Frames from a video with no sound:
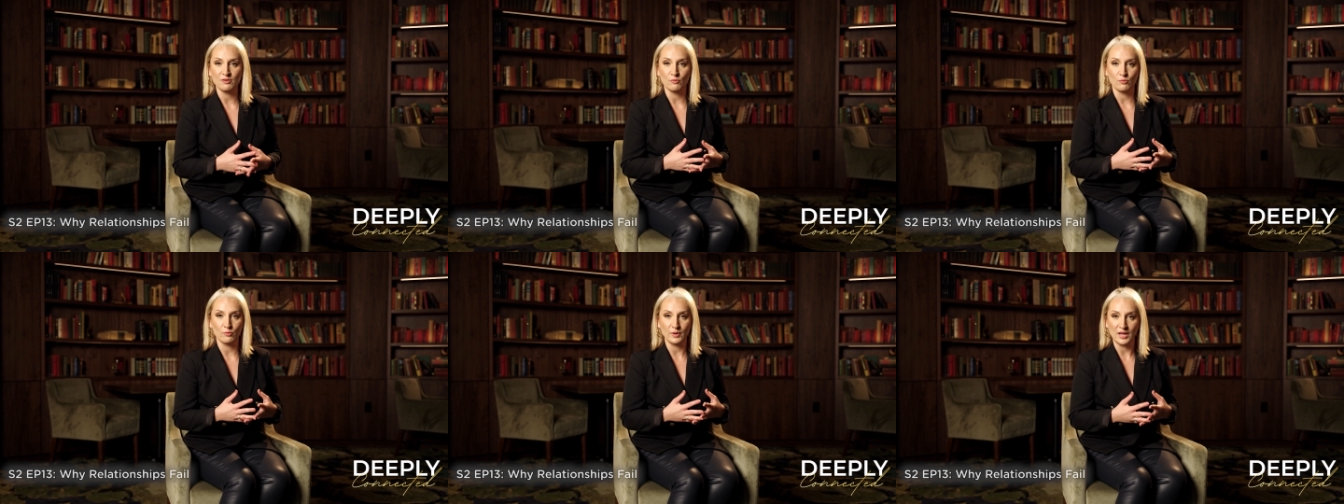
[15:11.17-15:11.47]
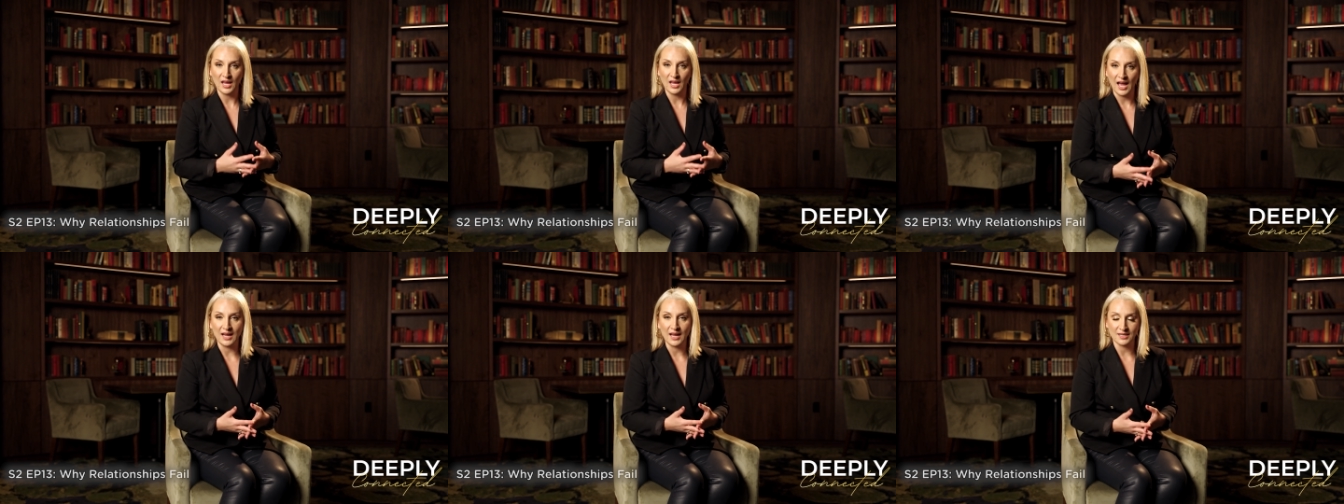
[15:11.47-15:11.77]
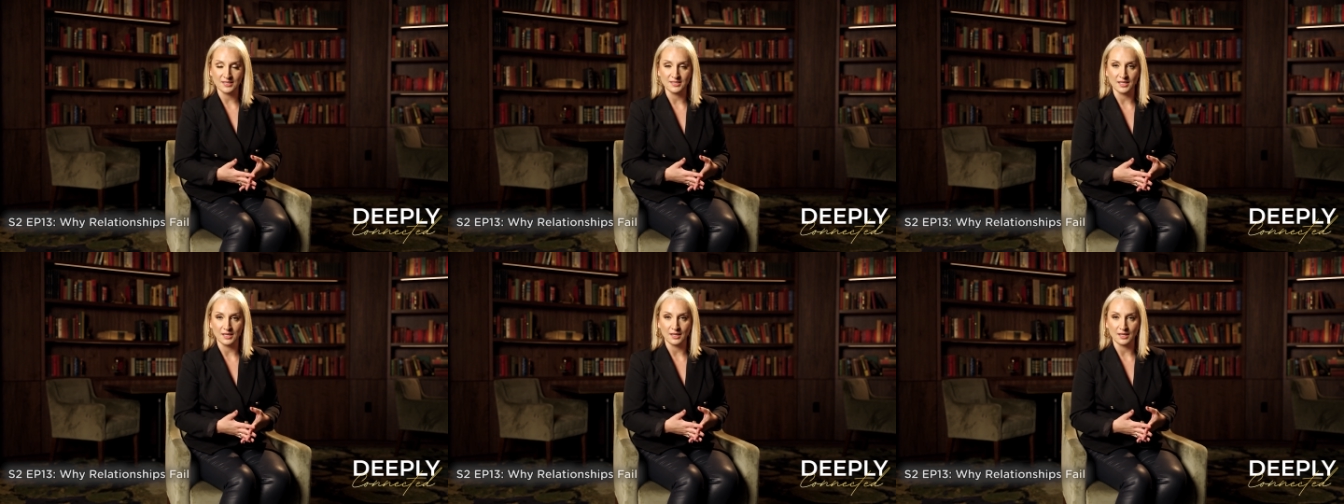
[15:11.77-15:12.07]

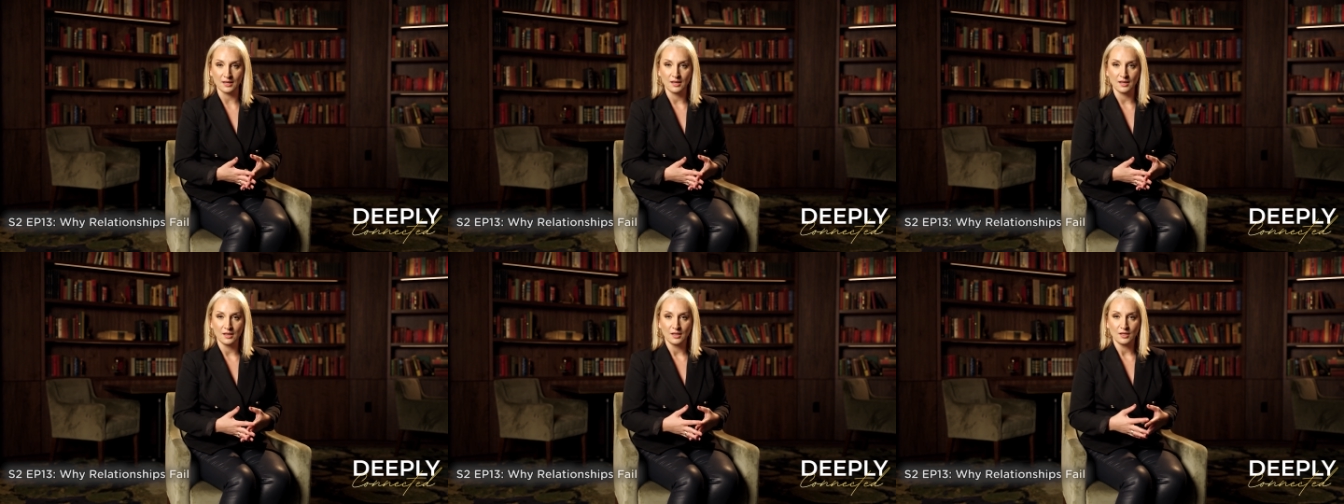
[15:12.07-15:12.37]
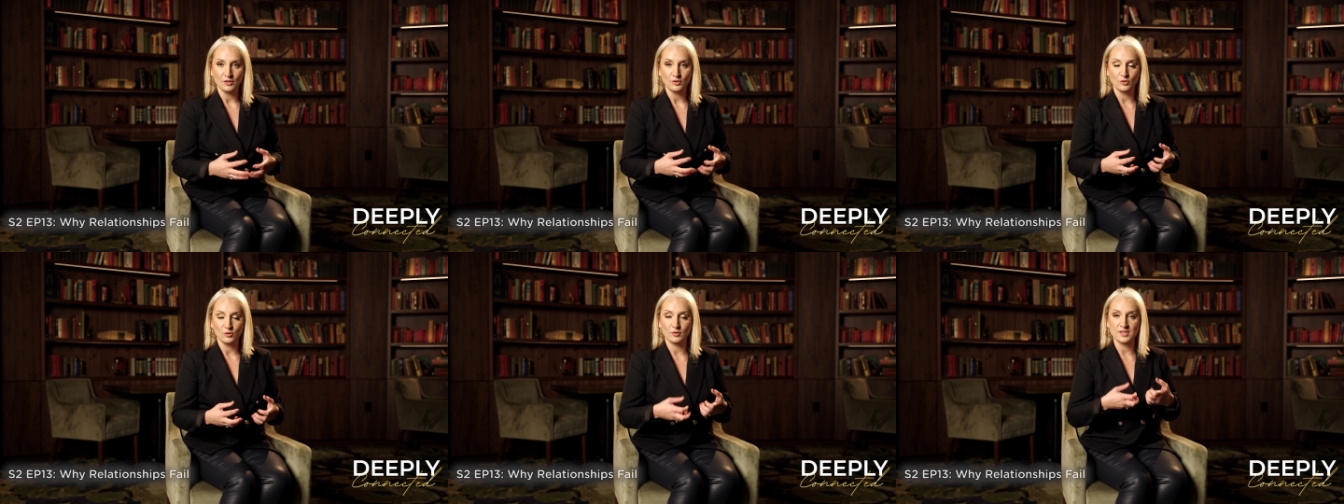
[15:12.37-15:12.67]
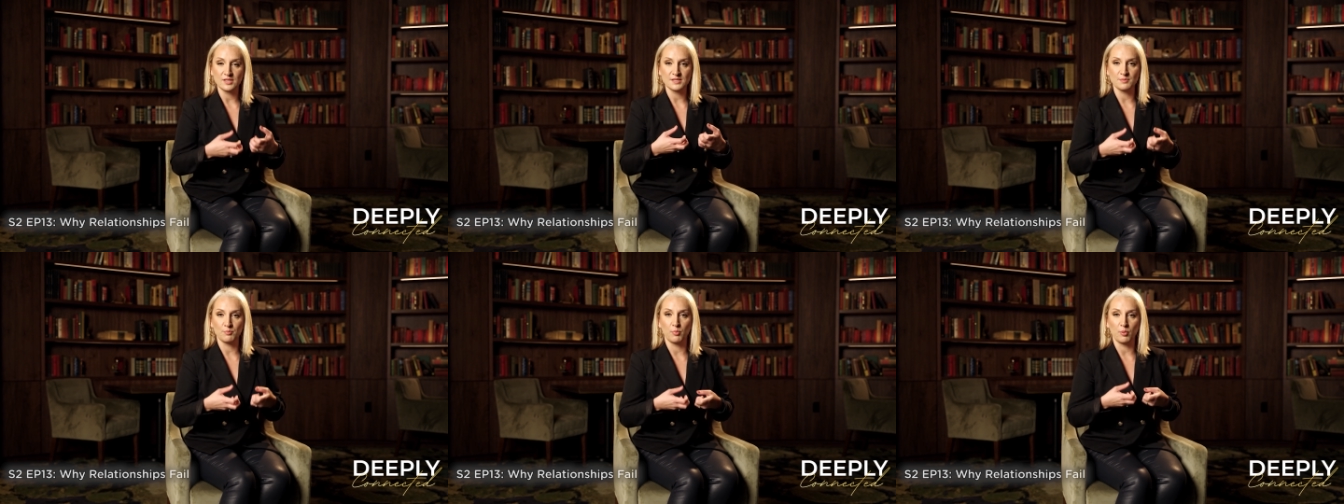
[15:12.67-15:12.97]
reacting to
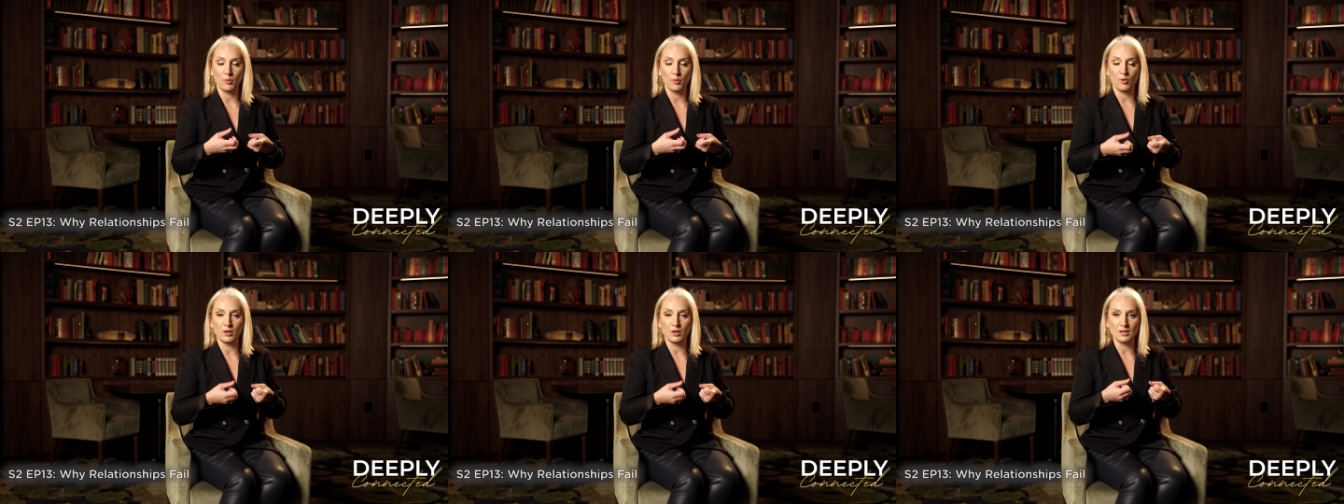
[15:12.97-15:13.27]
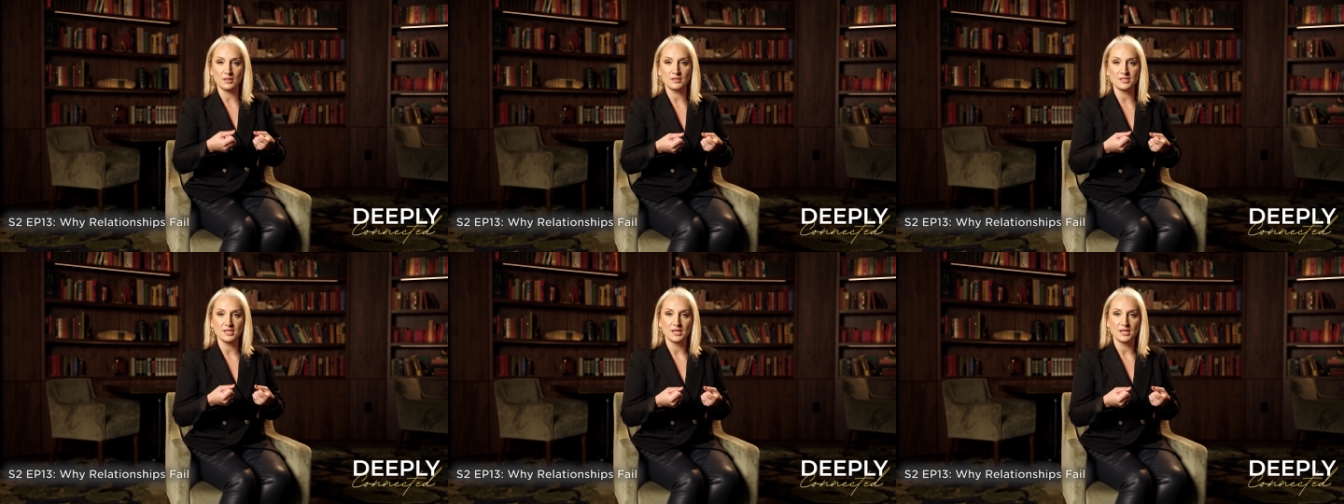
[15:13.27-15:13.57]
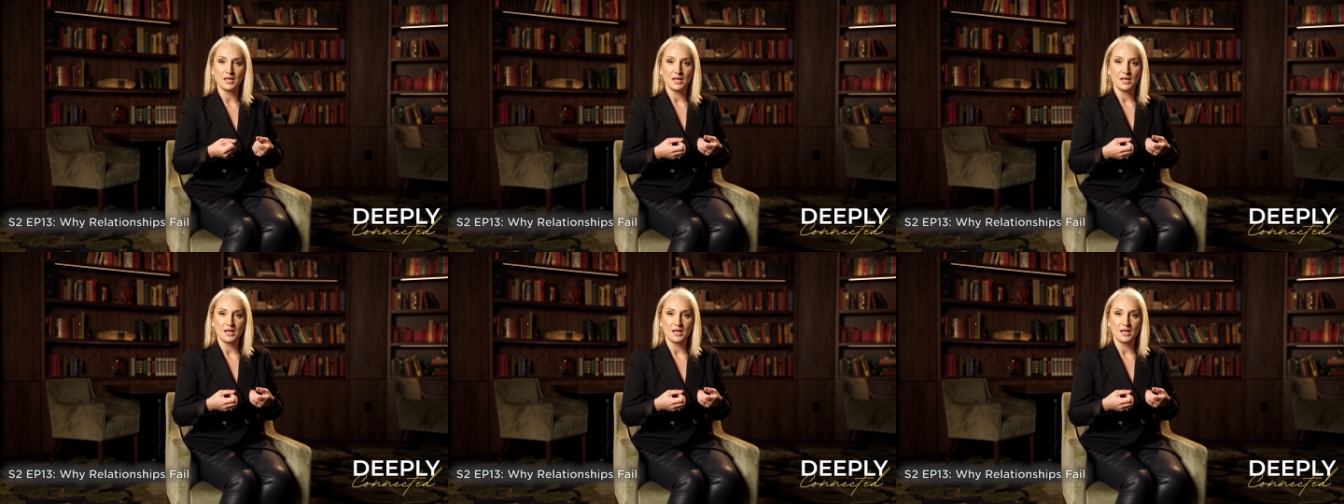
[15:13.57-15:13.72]
this boiled,